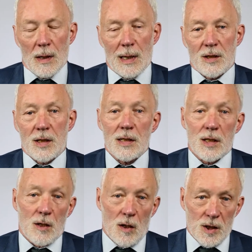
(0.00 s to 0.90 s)
Our Skills
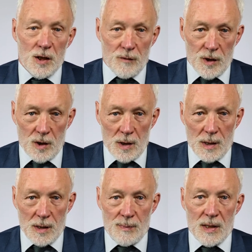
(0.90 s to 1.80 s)
and Knowledge Division
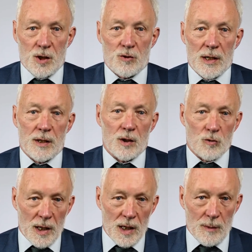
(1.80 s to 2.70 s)
has been strengthened
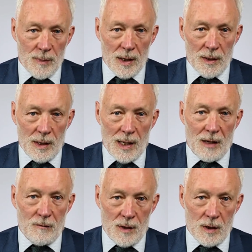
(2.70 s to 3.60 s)
greatly by the
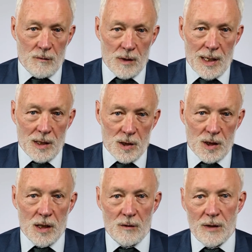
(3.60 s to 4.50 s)
advent of the National
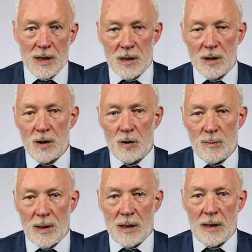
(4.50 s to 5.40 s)
Centre for Excellence in Youth
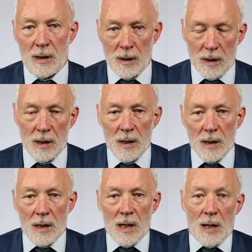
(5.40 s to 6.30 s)
Mental Health,
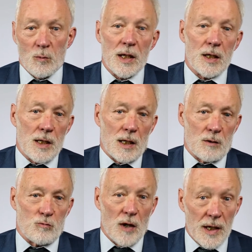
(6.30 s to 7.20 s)
and we conduct
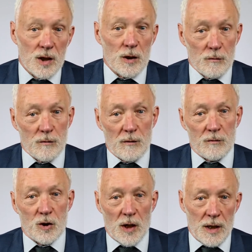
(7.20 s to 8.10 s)
a range of
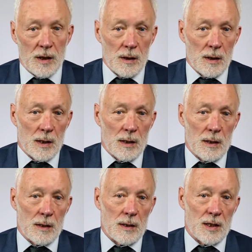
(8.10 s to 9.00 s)
training
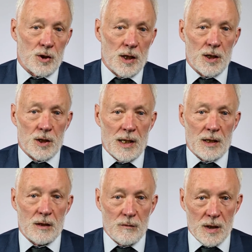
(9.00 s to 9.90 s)
and educational
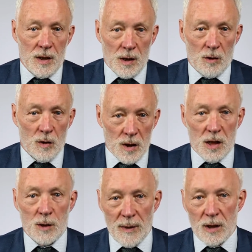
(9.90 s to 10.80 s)
activities across the
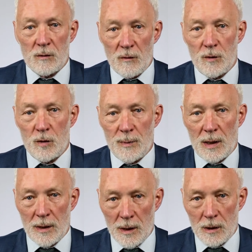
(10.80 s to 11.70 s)
spectrum of youth
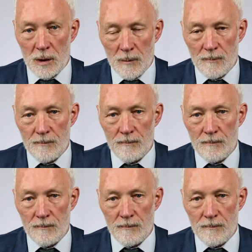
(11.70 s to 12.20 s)
mental health.